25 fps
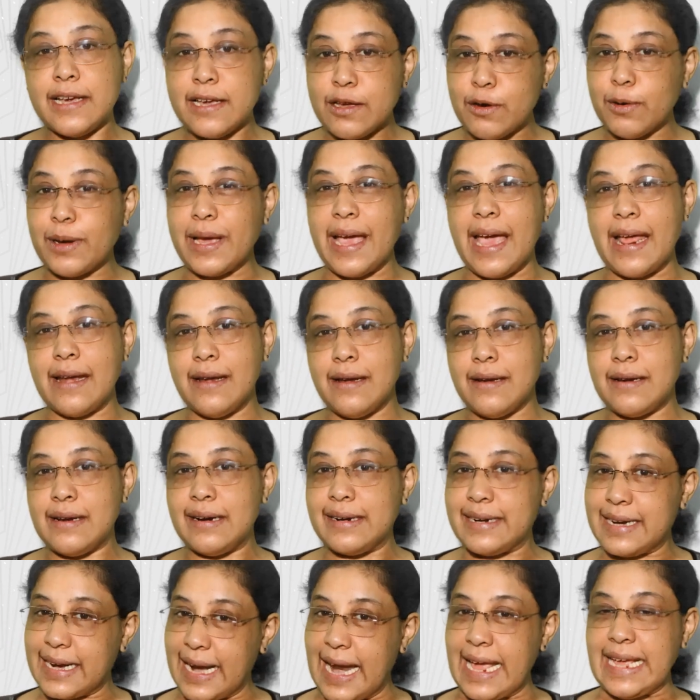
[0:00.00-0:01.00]
you can
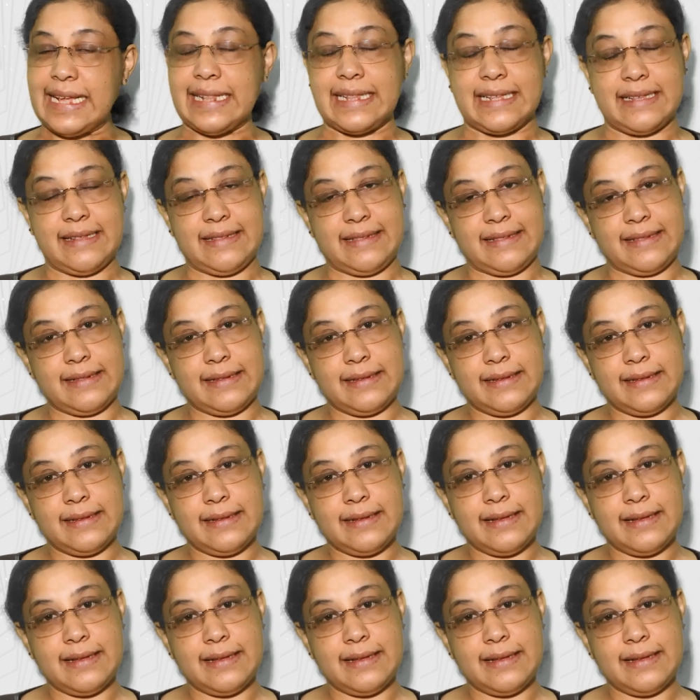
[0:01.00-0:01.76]
try this.